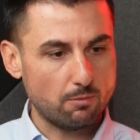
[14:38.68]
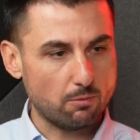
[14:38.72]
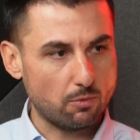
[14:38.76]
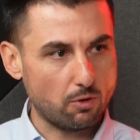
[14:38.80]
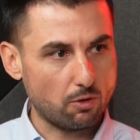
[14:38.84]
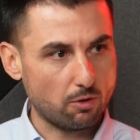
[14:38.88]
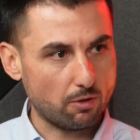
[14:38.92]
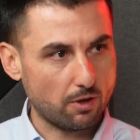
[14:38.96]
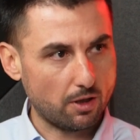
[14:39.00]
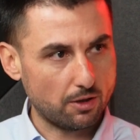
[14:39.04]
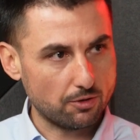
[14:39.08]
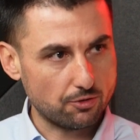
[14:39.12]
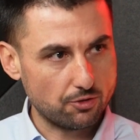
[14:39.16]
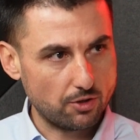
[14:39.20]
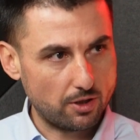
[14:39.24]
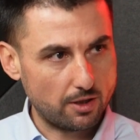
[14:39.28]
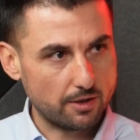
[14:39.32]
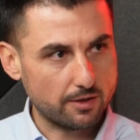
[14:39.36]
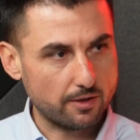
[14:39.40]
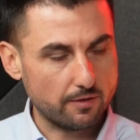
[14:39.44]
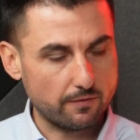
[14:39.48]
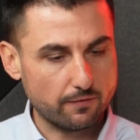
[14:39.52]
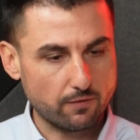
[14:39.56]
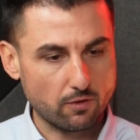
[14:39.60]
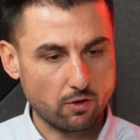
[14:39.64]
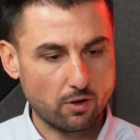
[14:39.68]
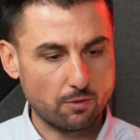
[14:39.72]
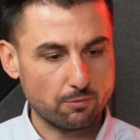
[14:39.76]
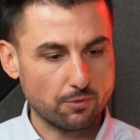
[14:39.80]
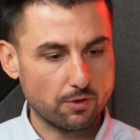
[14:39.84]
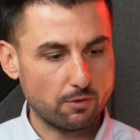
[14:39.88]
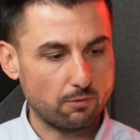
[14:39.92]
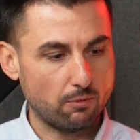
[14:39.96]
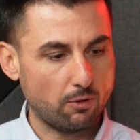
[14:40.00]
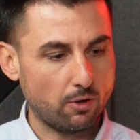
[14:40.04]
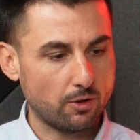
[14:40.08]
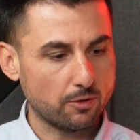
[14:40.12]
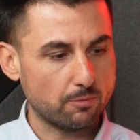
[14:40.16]
more agility from,
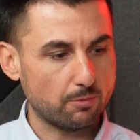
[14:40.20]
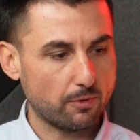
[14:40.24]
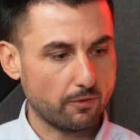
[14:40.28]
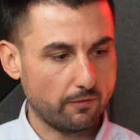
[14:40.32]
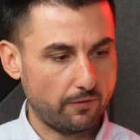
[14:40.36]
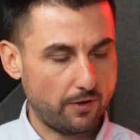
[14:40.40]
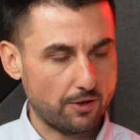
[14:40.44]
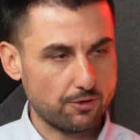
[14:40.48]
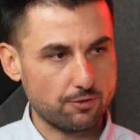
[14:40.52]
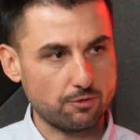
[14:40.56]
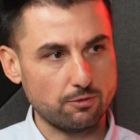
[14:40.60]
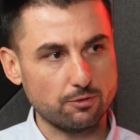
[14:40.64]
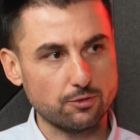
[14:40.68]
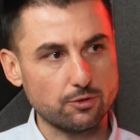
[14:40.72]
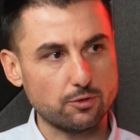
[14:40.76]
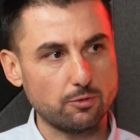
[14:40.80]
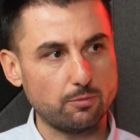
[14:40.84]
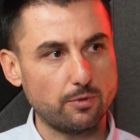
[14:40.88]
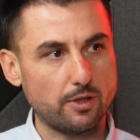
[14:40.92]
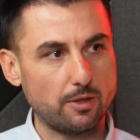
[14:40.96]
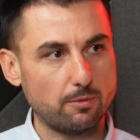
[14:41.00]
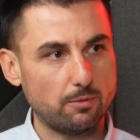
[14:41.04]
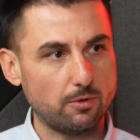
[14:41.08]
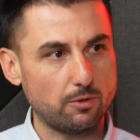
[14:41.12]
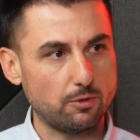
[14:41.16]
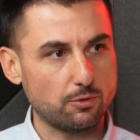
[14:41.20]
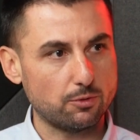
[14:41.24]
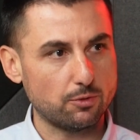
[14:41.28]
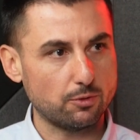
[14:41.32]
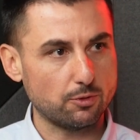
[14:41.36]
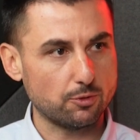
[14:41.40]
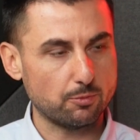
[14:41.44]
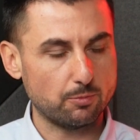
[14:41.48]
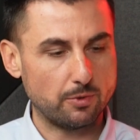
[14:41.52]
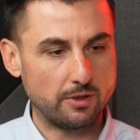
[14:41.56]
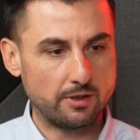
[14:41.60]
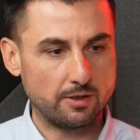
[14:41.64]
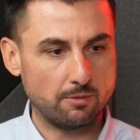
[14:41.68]
you want professionals to be able to
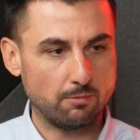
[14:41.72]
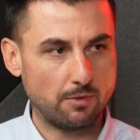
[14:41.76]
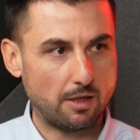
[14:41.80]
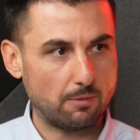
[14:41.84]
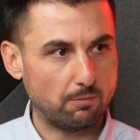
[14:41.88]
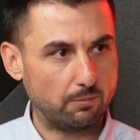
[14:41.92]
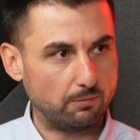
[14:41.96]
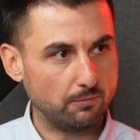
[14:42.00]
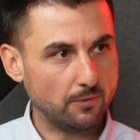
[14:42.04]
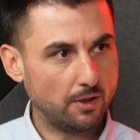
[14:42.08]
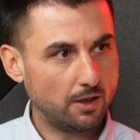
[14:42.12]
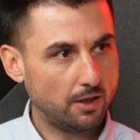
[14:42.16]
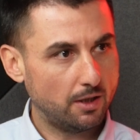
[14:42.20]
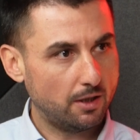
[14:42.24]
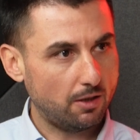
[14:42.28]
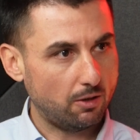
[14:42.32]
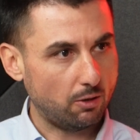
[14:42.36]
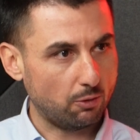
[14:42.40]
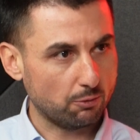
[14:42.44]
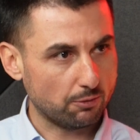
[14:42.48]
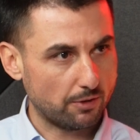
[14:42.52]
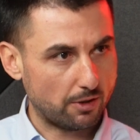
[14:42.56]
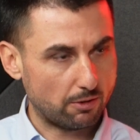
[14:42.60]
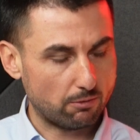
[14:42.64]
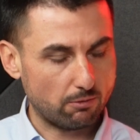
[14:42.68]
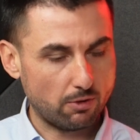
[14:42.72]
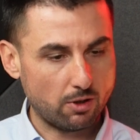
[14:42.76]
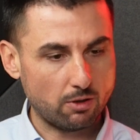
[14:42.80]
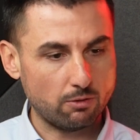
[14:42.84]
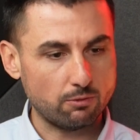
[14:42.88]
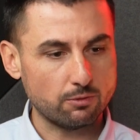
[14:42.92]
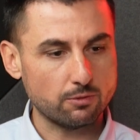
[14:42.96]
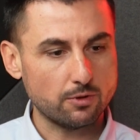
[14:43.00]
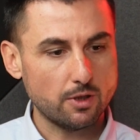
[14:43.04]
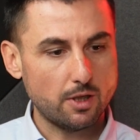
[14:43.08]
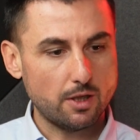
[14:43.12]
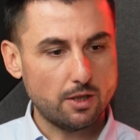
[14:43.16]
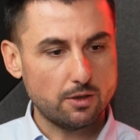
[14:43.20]
spin them up on their
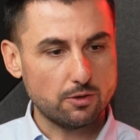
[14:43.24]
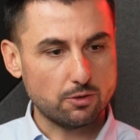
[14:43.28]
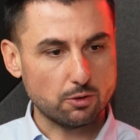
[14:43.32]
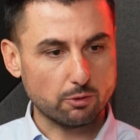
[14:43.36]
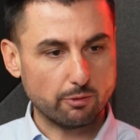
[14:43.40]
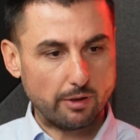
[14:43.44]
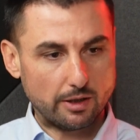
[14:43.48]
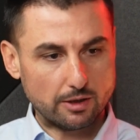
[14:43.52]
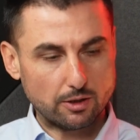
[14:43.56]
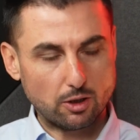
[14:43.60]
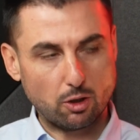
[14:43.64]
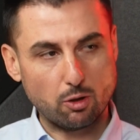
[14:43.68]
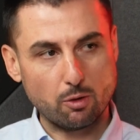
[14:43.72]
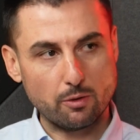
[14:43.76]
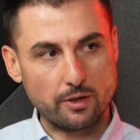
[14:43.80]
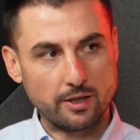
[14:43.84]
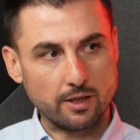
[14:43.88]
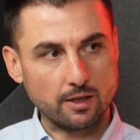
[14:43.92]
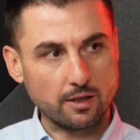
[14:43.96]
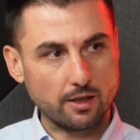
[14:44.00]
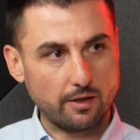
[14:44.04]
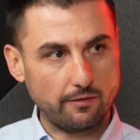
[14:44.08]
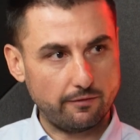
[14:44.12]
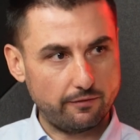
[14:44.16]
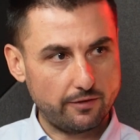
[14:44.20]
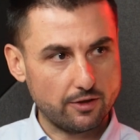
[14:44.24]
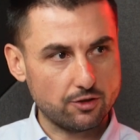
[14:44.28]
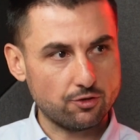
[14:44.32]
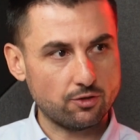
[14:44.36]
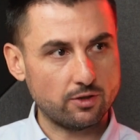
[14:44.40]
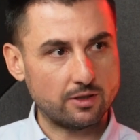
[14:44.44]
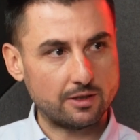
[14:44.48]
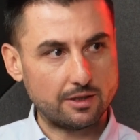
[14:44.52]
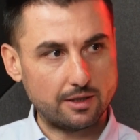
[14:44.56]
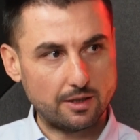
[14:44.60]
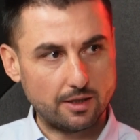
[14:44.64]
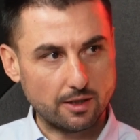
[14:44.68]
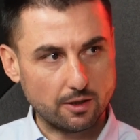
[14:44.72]
own, to get going
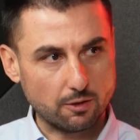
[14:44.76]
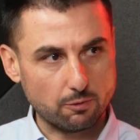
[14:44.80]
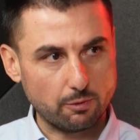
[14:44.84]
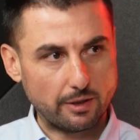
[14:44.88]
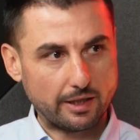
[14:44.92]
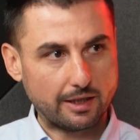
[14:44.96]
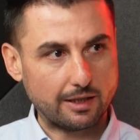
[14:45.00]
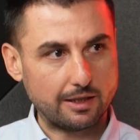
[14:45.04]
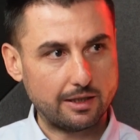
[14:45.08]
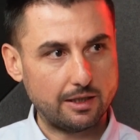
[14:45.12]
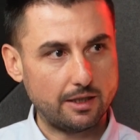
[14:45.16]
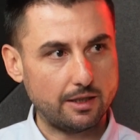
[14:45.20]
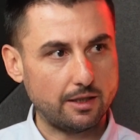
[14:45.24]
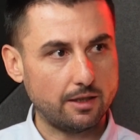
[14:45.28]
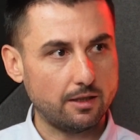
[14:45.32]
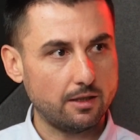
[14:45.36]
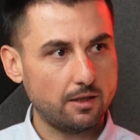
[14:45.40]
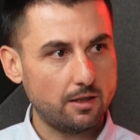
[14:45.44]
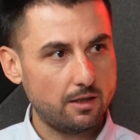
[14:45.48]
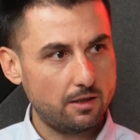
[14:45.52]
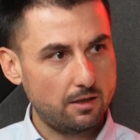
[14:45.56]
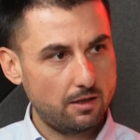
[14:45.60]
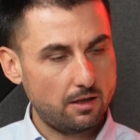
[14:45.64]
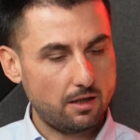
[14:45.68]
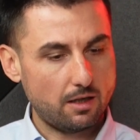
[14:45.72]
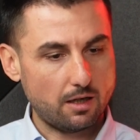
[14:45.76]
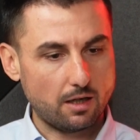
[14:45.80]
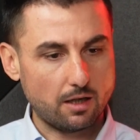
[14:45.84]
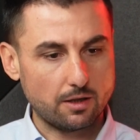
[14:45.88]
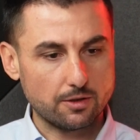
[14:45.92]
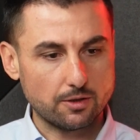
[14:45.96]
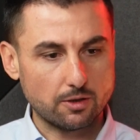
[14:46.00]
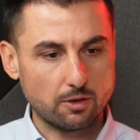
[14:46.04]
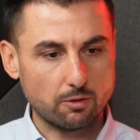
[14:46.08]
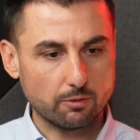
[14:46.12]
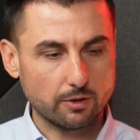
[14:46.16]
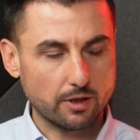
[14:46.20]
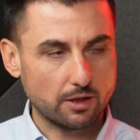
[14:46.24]
efficiently, quickly,
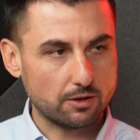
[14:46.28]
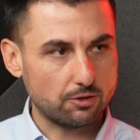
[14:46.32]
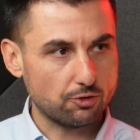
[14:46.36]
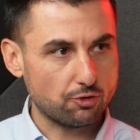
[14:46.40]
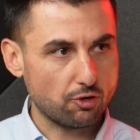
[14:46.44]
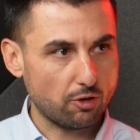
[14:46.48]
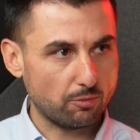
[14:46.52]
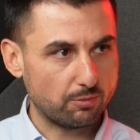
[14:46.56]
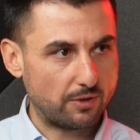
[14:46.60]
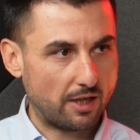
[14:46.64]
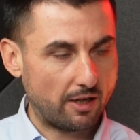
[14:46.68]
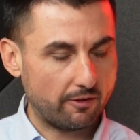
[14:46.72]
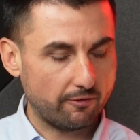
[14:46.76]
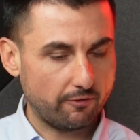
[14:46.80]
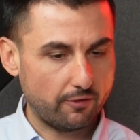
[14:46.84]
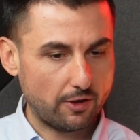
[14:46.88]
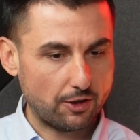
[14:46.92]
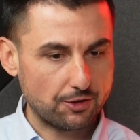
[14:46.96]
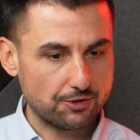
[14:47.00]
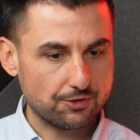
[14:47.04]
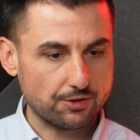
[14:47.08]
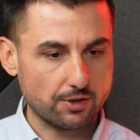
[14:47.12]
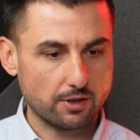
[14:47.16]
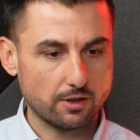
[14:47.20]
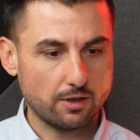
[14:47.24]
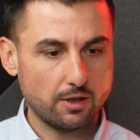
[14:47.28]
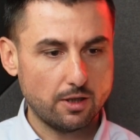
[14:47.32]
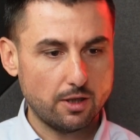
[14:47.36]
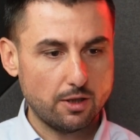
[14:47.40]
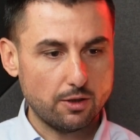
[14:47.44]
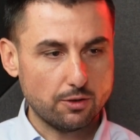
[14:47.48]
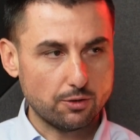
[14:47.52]
get the job done faster.